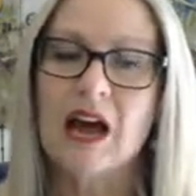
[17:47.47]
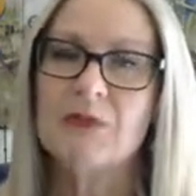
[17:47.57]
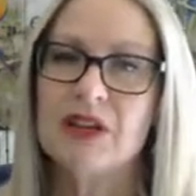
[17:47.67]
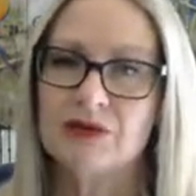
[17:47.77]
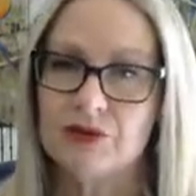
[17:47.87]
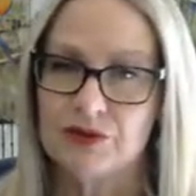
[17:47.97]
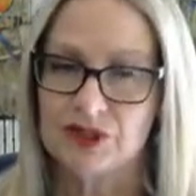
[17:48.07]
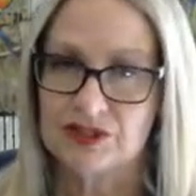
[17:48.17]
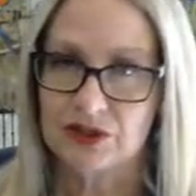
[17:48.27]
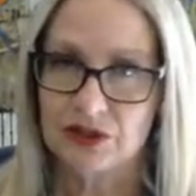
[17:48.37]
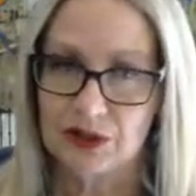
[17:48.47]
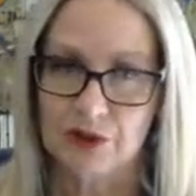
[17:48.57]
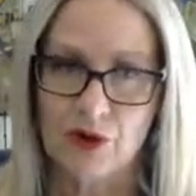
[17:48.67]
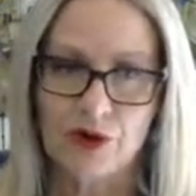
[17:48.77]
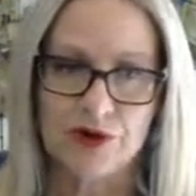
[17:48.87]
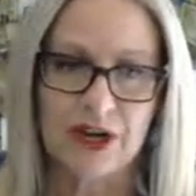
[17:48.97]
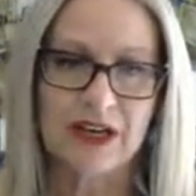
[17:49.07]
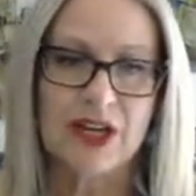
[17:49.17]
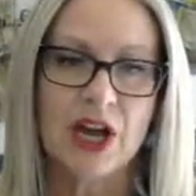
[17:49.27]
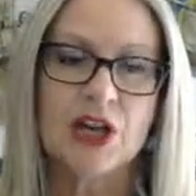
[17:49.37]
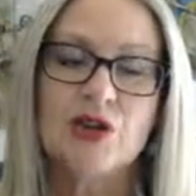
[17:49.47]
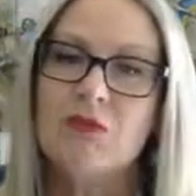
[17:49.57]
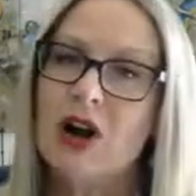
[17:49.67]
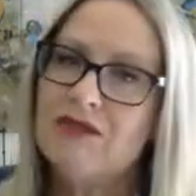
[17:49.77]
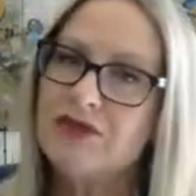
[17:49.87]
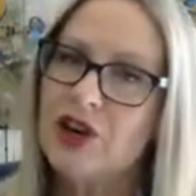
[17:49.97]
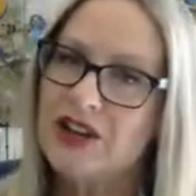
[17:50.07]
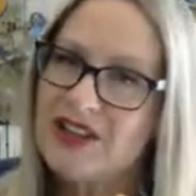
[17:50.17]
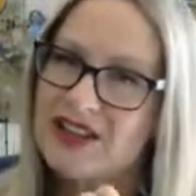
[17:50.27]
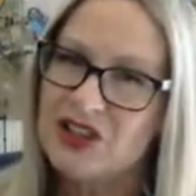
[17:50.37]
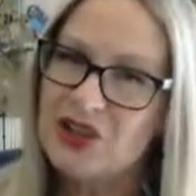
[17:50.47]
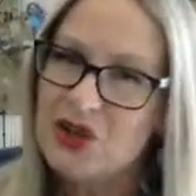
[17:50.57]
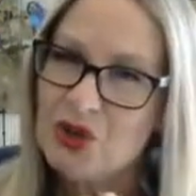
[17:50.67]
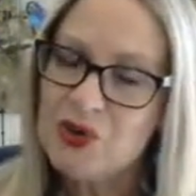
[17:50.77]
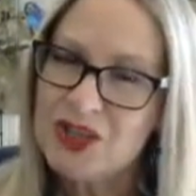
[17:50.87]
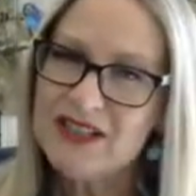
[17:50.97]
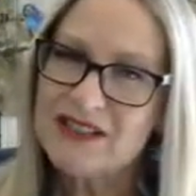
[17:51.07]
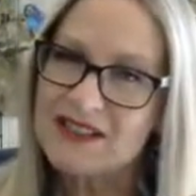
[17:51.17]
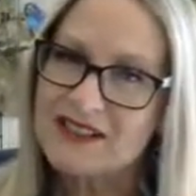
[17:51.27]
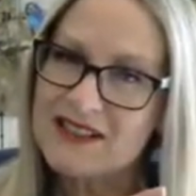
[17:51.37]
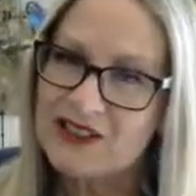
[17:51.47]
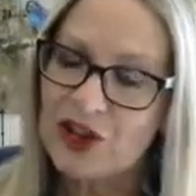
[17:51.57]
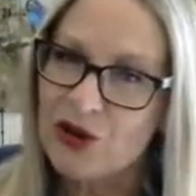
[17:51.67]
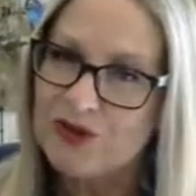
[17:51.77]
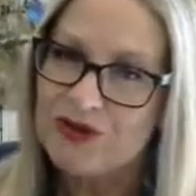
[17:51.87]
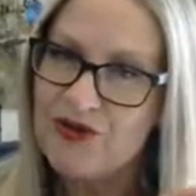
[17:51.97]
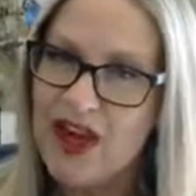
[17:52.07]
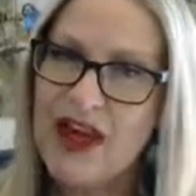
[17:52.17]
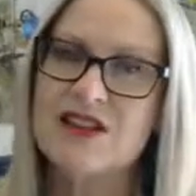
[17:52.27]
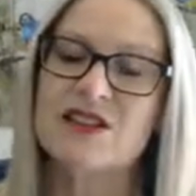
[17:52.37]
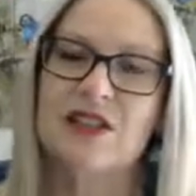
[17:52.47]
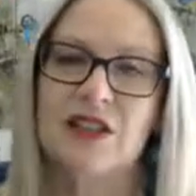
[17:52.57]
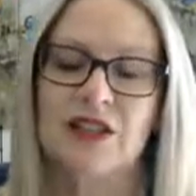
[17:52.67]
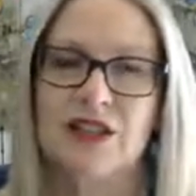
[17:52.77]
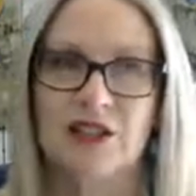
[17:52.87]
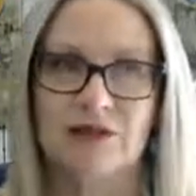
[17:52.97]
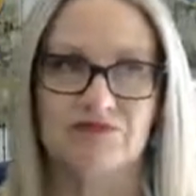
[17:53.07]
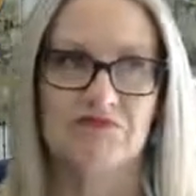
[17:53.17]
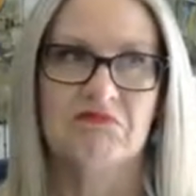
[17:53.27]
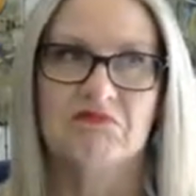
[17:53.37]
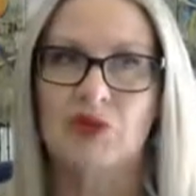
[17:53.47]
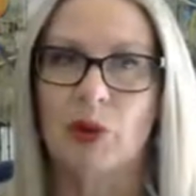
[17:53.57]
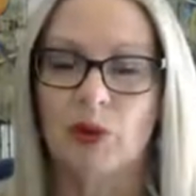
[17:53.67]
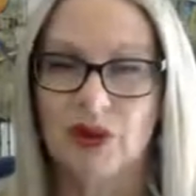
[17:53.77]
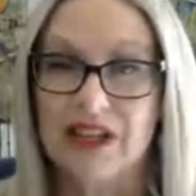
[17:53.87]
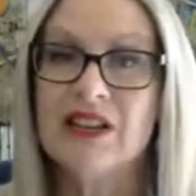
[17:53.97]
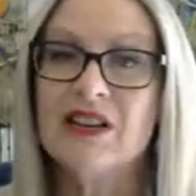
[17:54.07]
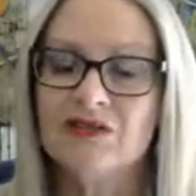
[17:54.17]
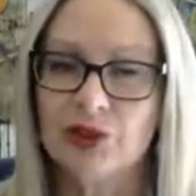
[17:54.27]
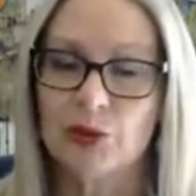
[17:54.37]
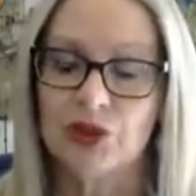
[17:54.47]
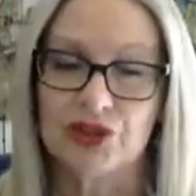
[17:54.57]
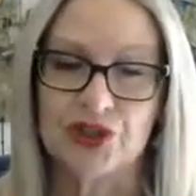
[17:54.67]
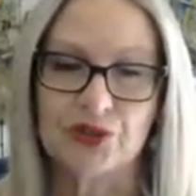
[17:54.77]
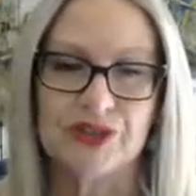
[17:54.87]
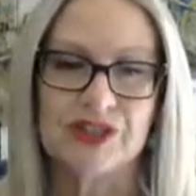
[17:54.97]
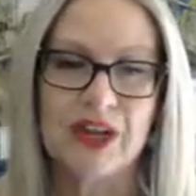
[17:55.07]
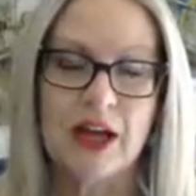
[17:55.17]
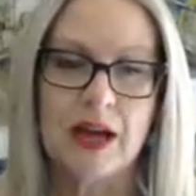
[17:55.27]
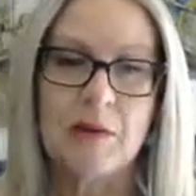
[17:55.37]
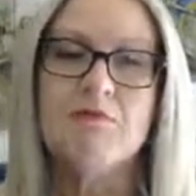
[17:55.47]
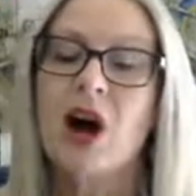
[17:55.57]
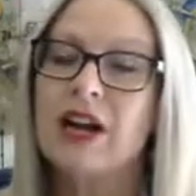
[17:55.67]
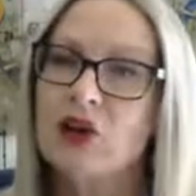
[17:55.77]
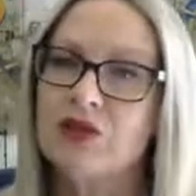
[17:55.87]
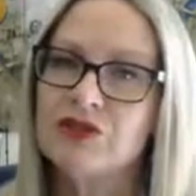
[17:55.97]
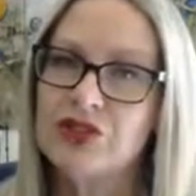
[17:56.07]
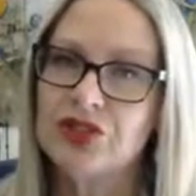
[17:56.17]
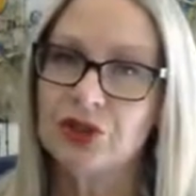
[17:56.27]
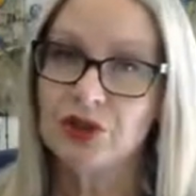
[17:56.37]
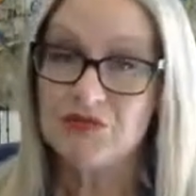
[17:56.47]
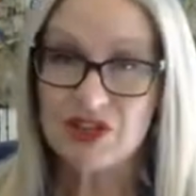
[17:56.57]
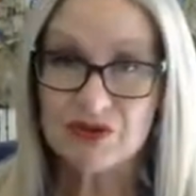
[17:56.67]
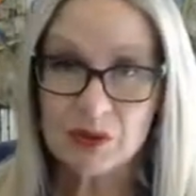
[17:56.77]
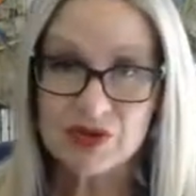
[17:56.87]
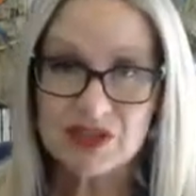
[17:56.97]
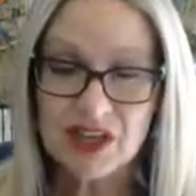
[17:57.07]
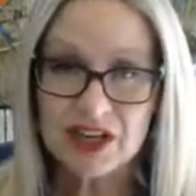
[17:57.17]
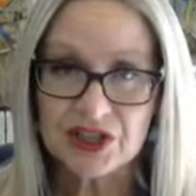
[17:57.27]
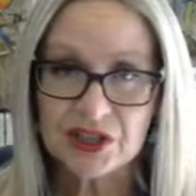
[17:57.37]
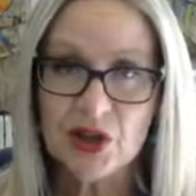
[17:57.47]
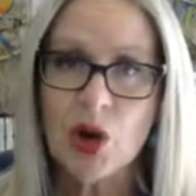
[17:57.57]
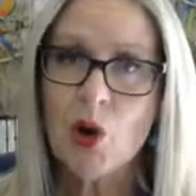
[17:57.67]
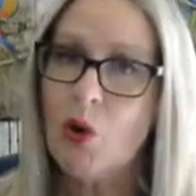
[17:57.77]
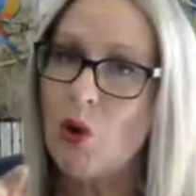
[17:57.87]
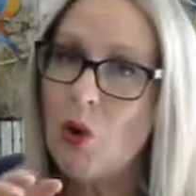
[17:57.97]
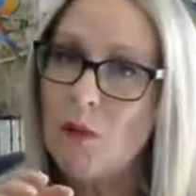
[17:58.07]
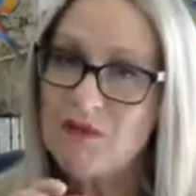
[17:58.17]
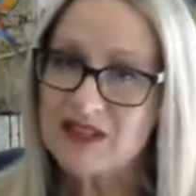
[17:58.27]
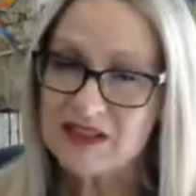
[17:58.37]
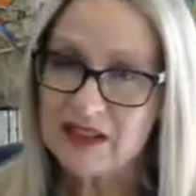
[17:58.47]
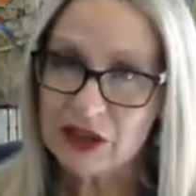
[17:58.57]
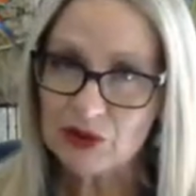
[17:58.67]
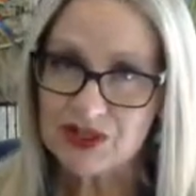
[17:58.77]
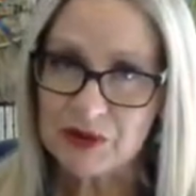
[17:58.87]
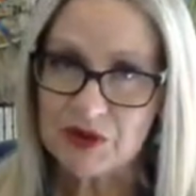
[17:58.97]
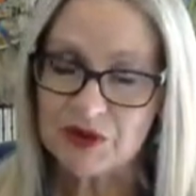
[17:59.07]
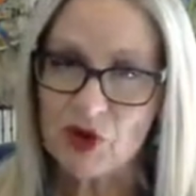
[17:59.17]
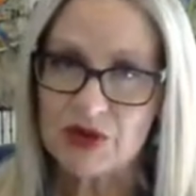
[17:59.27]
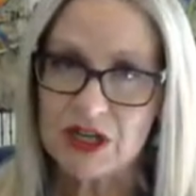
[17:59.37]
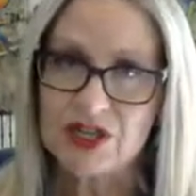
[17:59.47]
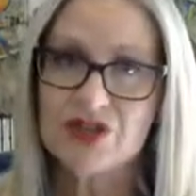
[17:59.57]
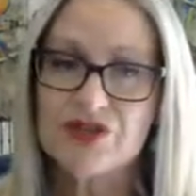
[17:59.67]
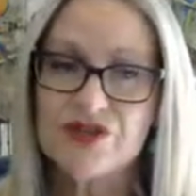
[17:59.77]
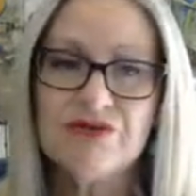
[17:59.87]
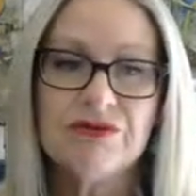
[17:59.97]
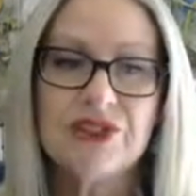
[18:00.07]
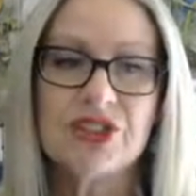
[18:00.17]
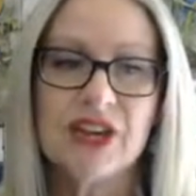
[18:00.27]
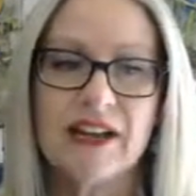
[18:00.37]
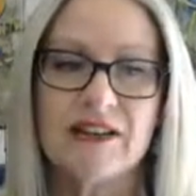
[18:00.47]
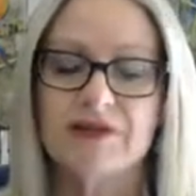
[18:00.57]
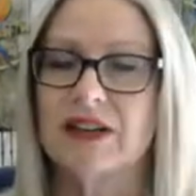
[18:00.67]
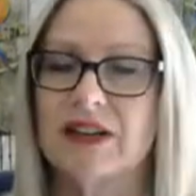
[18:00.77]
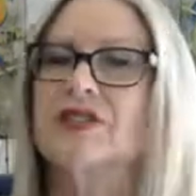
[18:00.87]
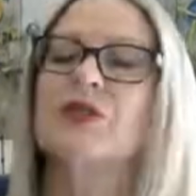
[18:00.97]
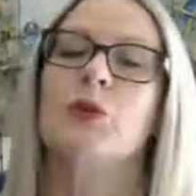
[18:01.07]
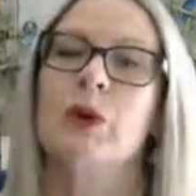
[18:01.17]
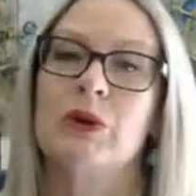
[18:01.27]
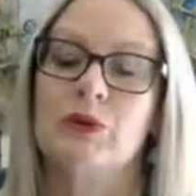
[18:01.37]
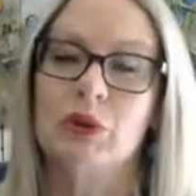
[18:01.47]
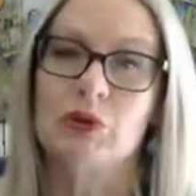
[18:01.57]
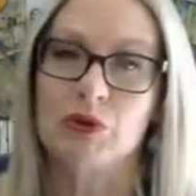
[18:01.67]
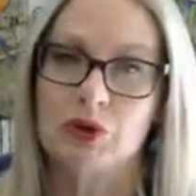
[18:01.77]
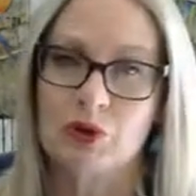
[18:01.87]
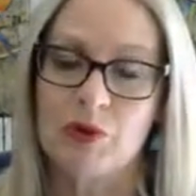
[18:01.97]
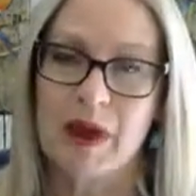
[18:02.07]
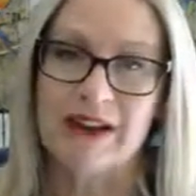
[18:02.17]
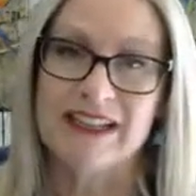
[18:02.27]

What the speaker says: can't be enforced as a collateral contract, you might find that the naughtiness of that probably verbal assurance might constitute misrepresentation or misleading or deceptive conduct, two vitiating factors that we will talk